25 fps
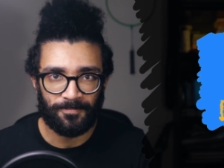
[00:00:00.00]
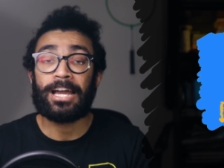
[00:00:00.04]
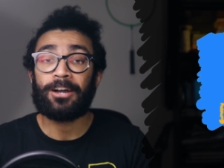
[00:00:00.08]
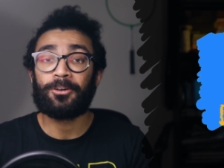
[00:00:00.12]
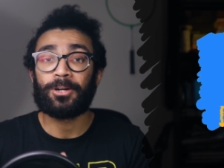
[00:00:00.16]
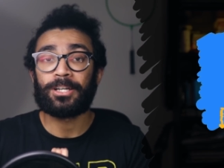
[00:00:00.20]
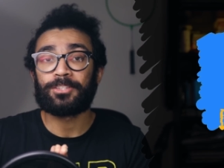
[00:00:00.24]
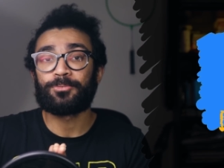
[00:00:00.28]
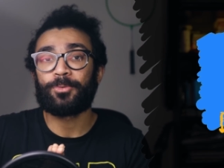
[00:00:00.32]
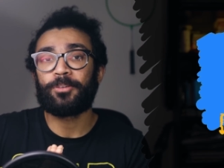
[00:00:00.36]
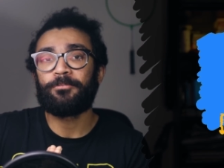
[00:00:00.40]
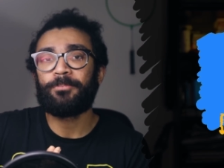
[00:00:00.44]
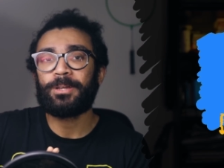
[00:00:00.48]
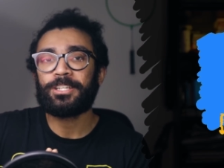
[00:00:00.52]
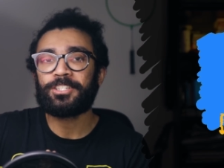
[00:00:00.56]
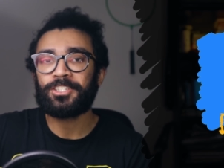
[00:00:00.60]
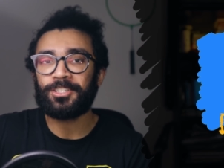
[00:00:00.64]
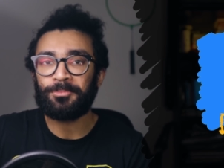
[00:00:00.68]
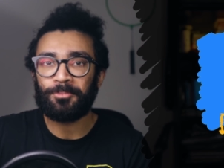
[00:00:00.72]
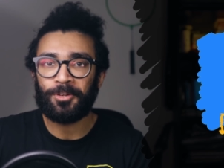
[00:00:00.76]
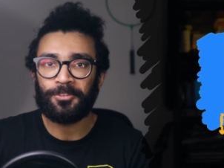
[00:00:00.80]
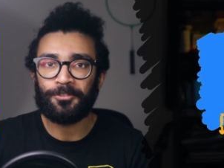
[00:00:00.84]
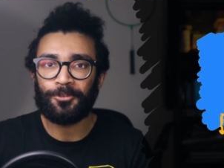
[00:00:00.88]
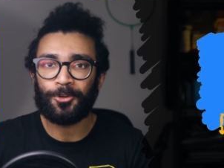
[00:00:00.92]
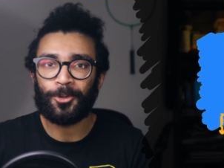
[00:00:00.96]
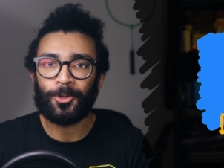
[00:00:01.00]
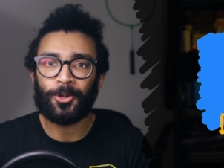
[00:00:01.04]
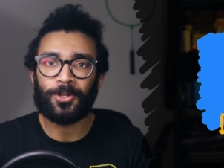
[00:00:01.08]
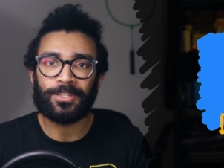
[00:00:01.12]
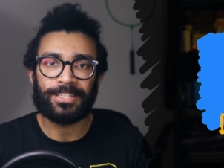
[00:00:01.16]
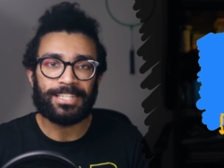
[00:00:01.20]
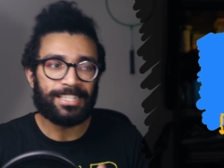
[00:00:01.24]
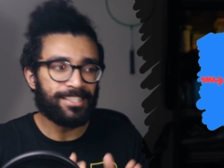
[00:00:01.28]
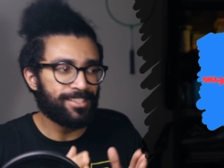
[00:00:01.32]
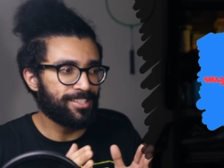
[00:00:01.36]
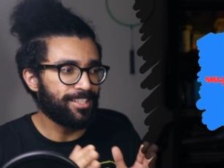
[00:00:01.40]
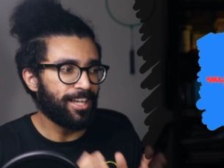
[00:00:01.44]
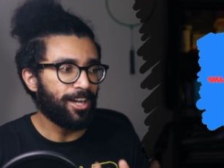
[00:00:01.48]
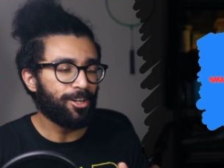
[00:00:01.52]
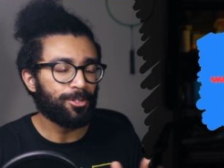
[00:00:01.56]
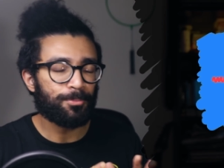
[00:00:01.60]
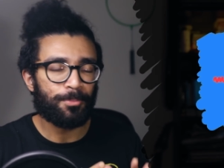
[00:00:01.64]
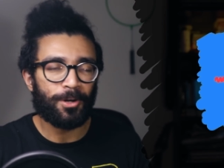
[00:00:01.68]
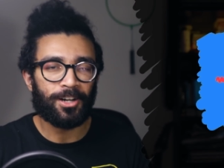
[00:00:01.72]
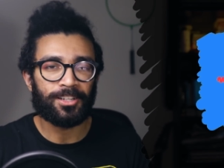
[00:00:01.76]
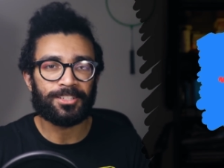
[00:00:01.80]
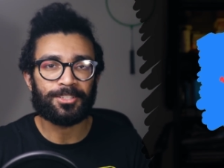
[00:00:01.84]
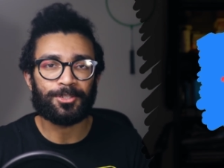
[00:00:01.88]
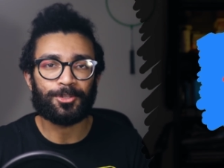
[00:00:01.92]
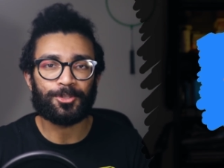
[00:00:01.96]
Now, as we've mentioned before, these
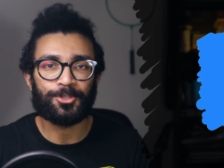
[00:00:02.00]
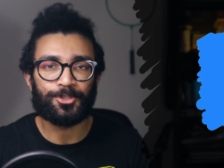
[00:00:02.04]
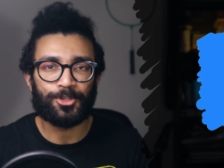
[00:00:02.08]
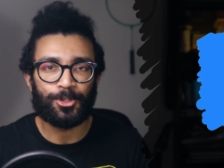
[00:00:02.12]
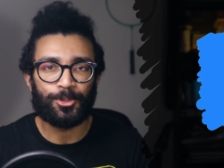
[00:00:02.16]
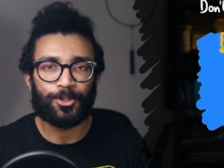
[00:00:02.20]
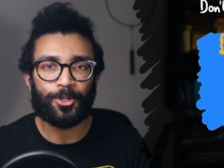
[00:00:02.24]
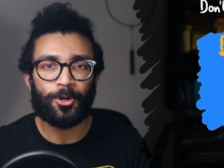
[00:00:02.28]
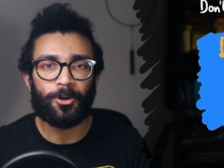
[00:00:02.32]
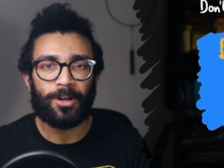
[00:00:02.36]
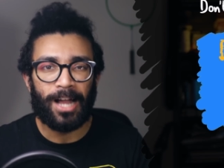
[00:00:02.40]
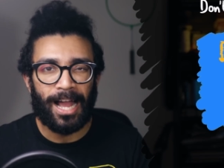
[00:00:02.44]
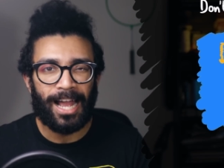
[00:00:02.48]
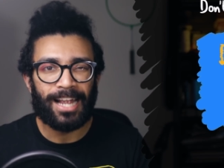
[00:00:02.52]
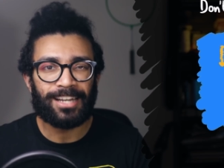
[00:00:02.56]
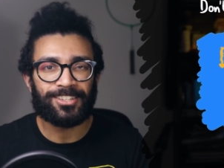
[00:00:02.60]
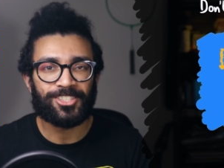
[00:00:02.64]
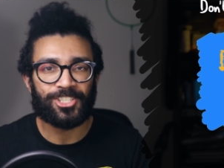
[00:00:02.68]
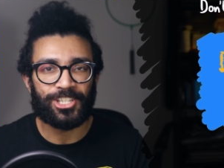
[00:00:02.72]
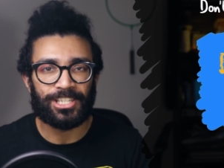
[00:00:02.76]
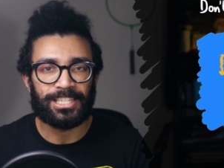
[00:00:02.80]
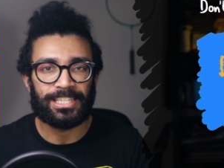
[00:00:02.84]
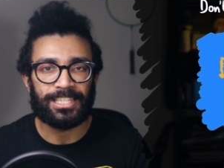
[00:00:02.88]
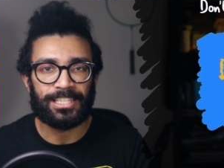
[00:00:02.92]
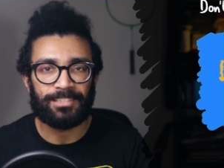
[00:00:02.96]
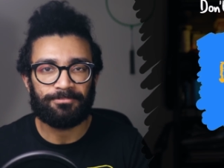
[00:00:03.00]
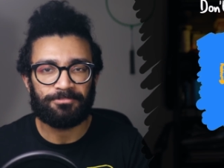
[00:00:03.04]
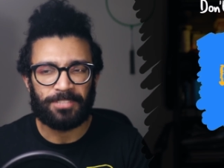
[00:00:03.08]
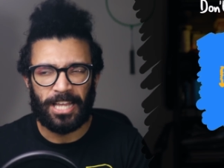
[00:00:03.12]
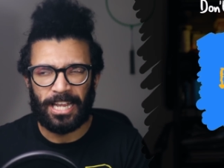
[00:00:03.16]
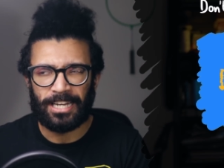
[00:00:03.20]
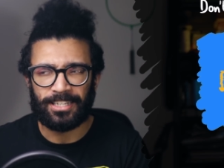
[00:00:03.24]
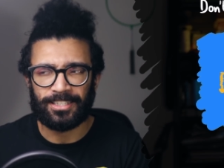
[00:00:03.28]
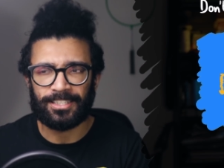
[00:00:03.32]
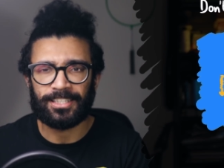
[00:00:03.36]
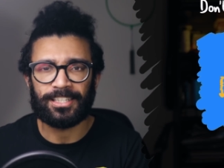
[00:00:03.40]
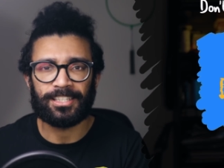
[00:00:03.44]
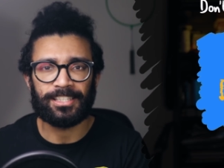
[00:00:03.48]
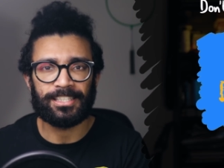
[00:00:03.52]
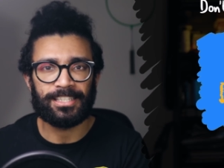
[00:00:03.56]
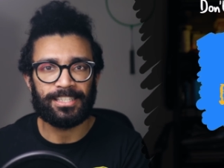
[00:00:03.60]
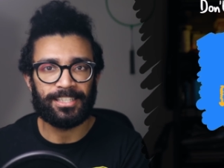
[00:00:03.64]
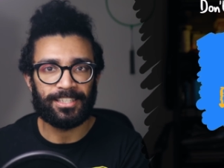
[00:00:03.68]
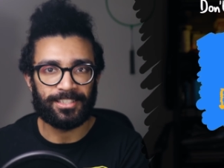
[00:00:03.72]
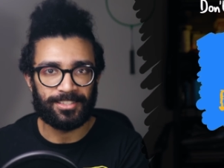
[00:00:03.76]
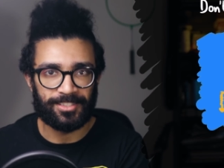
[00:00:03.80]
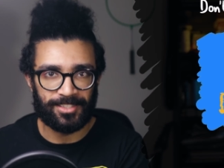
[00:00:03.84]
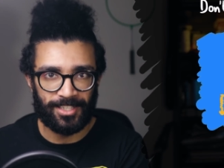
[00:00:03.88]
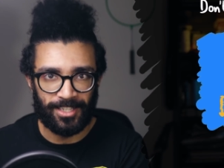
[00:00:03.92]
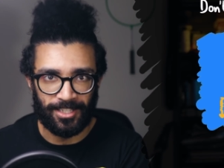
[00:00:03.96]
sound particles do not actually
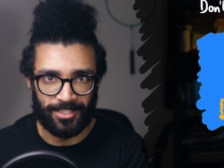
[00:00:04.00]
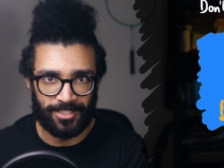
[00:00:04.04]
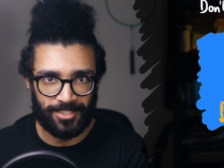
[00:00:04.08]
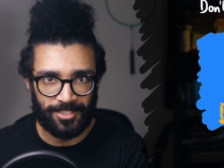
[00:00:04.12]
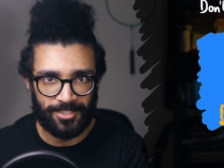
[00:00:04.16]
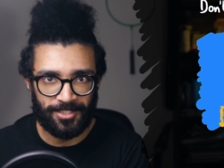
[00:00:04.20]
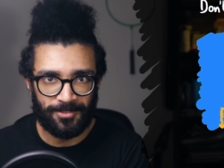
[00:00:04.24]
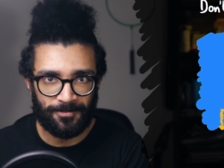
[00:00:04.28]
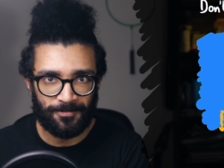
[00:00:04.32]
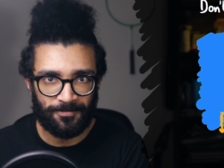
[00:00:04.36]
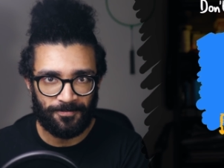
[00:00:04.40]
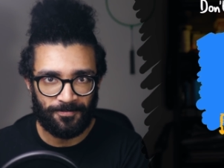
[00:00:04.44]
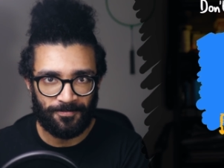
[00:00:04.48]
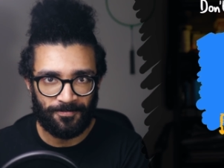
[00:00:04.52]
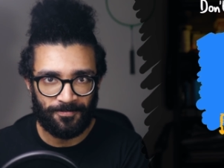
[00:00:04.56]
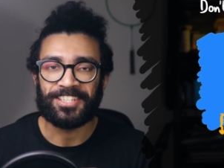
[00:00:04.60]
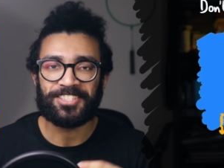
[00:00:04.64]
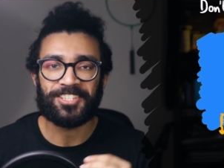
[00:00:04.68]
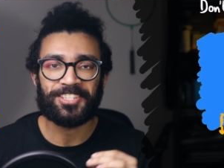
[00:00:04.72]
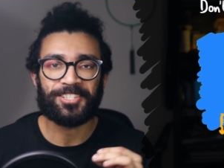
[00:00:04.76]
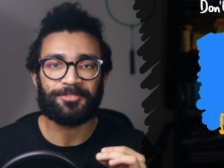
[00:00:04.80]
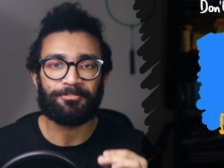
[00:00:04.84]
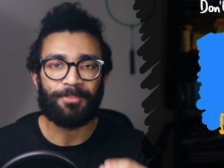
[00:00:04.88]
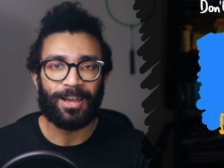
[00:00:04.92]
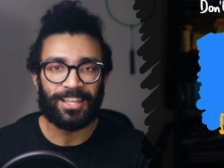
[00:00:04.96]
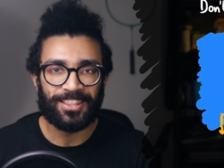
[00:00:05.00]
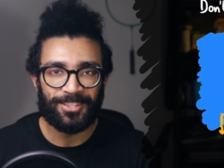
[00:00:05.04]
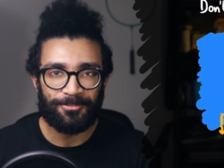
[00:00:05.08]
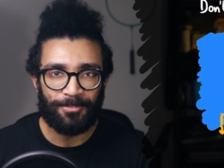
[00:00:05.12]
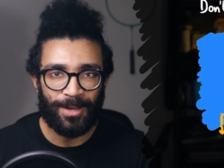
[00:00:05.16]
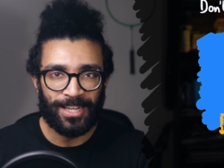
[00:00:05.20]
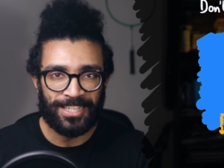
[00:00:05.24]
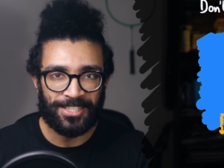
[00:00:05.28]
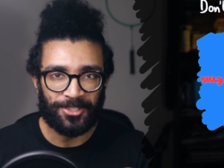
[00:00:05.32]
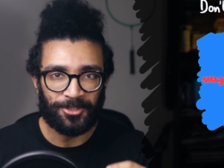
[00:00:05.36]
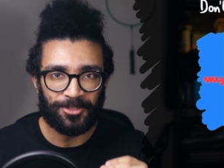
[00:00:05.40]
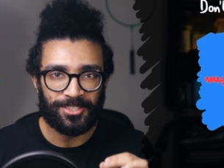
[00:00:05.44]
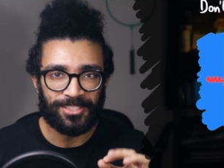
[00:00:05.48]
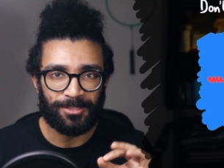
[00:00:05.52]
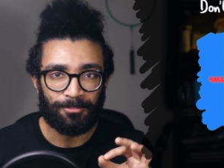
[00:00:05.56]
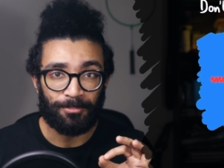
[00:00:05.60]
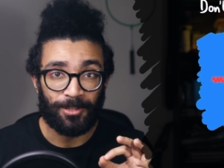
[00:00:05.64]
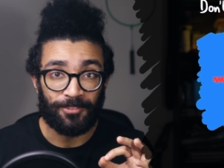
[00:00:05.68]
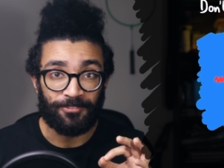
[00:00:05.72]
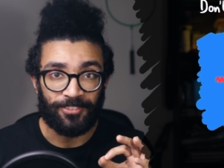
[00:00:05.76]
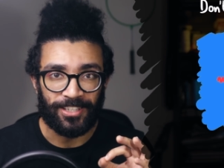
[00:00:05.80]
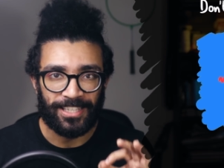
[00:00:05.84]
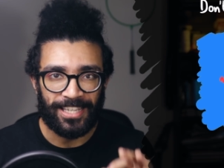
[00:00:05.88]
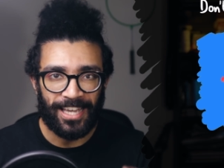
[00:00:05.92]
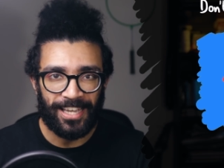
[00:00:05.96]
technically exist. They're just mathematical
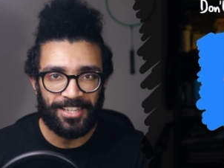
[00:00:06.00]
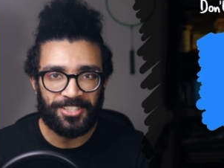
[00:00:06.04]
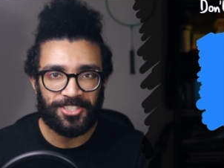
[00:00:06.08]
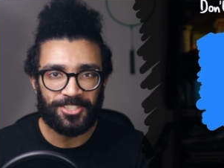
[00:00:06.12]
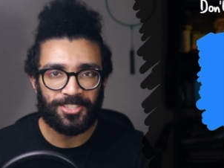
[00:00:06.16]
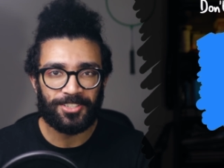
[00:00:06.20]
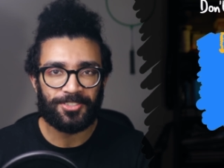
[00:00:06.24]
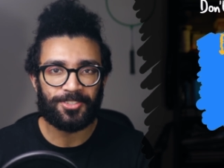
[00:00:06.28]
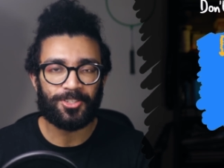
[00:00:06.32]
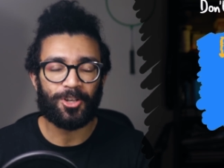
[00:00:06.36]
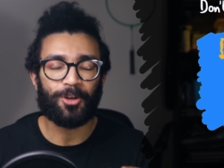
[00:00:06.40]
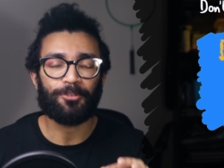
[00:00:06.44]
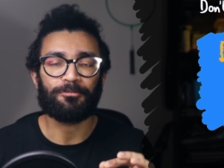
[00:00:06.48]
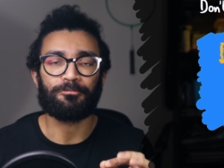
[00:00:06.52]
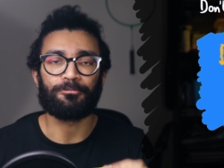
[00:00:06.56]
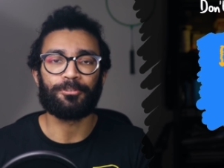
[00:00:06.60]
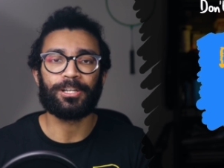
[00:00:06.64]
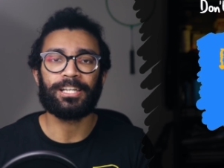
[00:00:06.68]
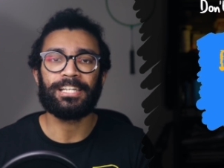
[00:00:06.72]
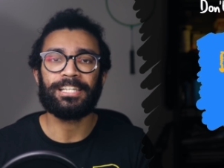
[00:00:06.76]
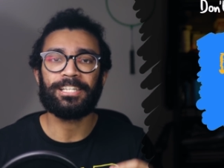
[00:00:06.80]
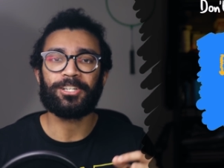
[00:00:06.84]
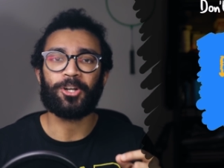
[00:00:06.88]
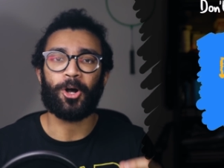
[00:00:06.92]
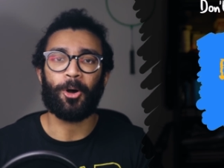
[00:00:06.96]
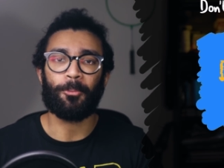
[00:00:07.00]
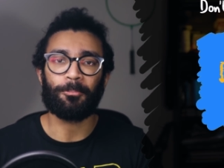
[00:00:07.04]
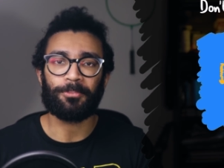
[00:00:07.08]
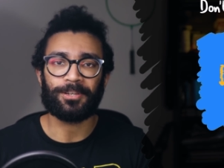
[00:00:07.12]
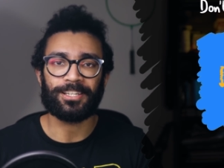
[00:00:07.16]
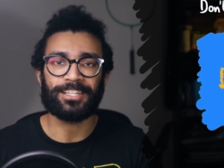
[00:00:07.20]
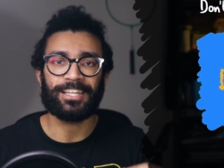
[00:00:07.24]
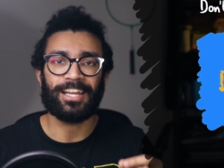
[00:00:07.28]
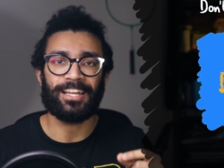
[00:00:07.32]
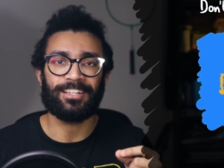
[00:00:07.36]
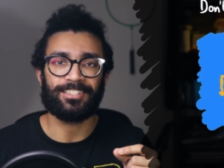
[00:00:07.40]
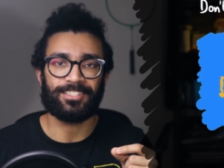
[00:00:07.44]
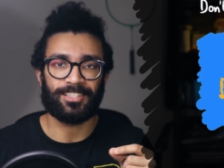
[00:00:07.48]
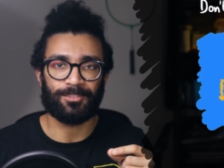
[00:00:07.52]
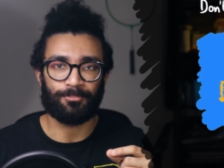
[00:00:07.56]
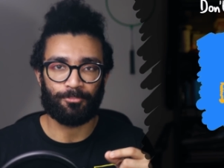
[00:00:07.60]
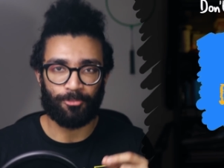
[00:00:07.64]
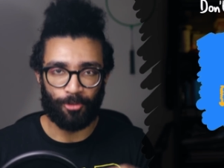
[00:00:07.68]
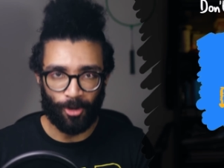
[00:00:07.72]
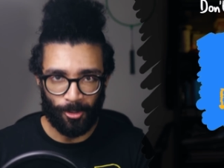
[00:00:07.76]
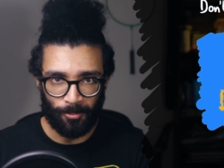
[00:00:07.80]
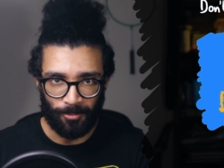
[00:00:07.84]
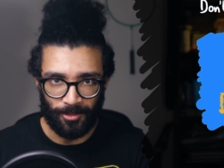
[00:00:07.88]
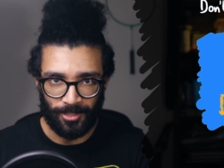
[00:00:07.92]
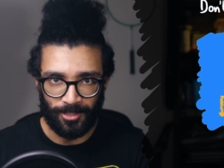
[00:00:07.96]
simplifications of really complicated
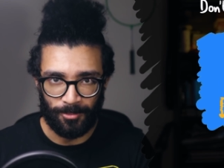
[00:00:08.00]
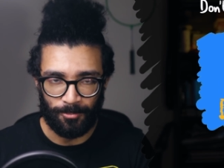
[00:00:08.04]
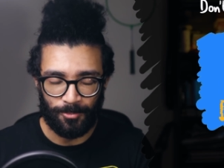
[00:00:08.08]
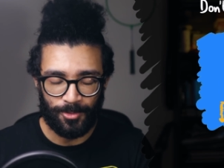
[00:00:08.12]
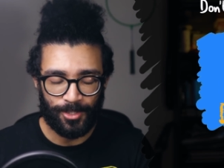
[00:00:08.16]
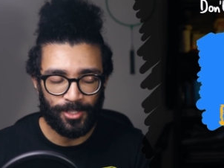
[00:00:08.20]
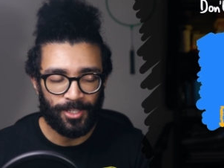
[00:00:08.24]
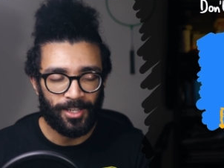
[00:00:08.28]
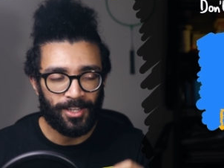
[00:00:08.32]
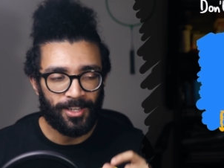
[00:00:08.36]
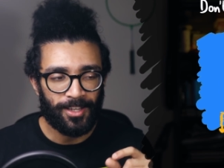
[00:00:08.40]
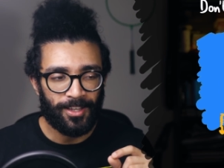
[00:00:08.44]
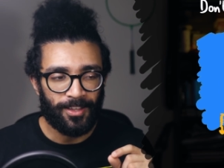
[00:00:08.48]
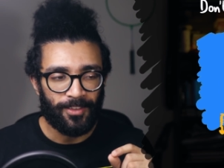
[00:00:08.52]
problems.